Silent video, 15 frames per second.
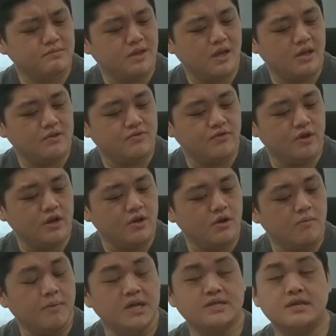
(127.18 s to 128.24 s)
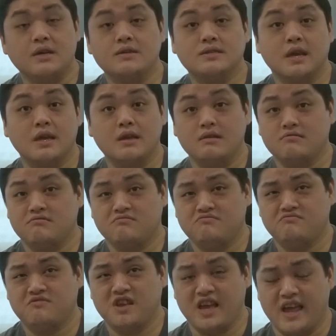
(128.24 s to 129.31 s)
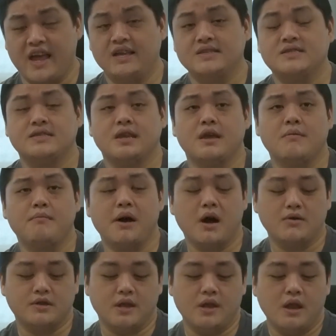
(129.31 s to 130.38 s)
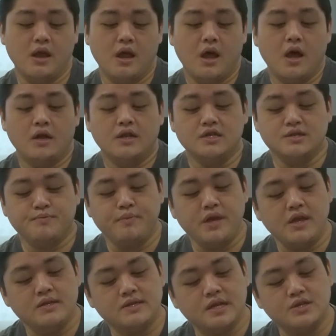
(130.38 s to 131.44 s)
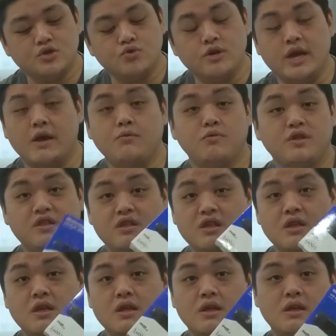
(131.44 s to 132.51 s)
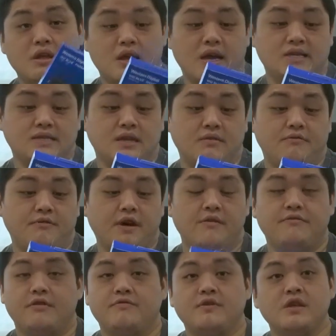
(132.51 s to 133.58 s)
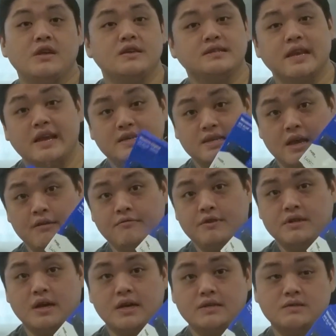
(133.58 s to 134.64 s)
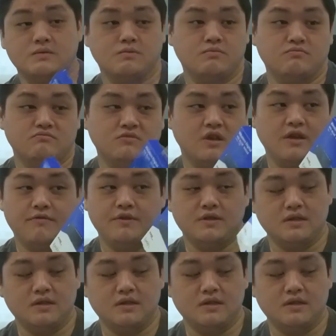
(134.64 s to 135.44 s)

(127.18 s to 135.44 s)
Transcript: there's really not much else I can say about it. The speeds that you get with the SN550 is as advertised. If it,